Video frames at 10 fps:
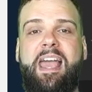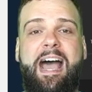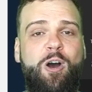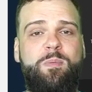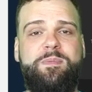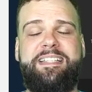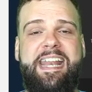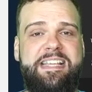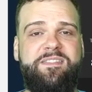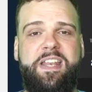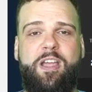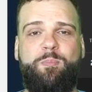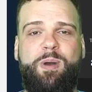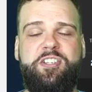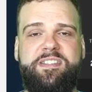I hope today's video
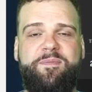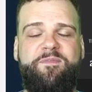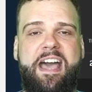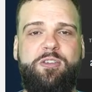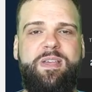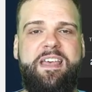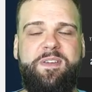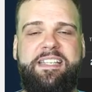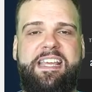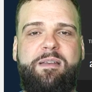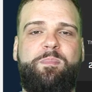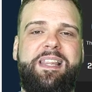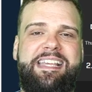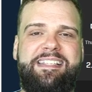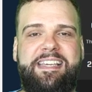brought you some value. If it did,
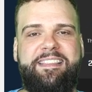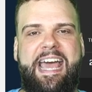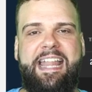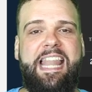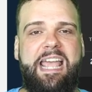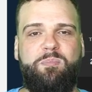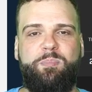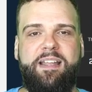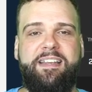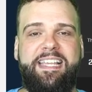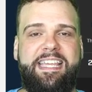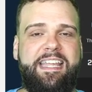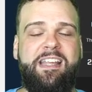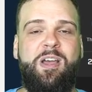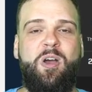please hit that like button.
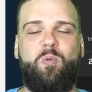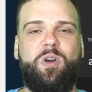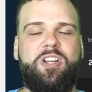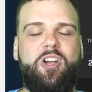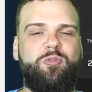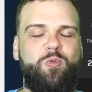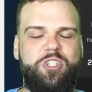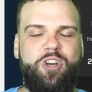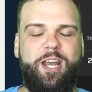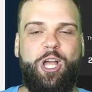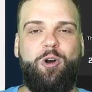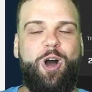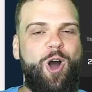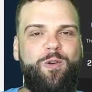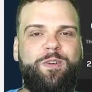Again, we're trying to
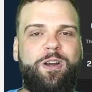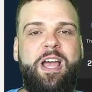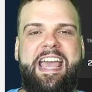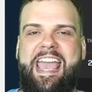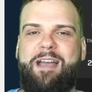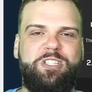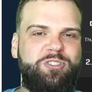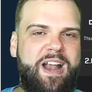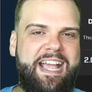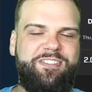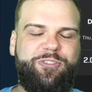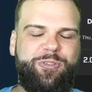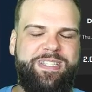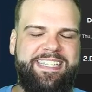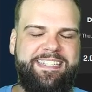go over and we're trying to
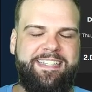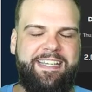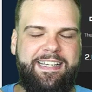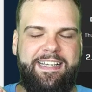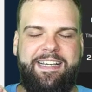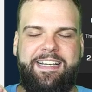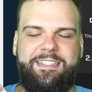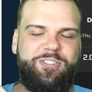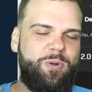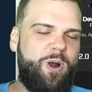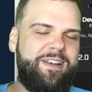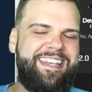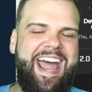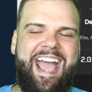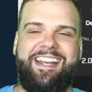get to our
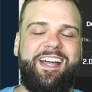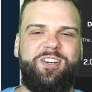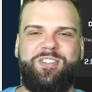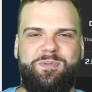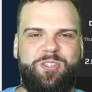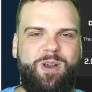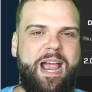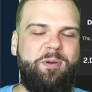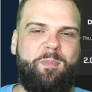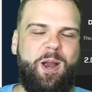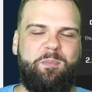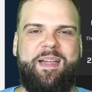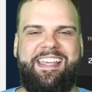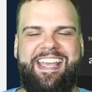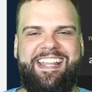900 subscriber mark
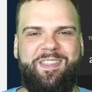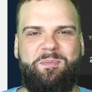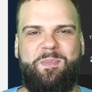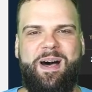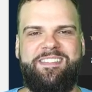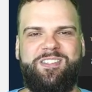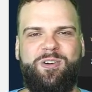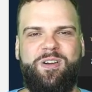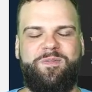by the end of the month. So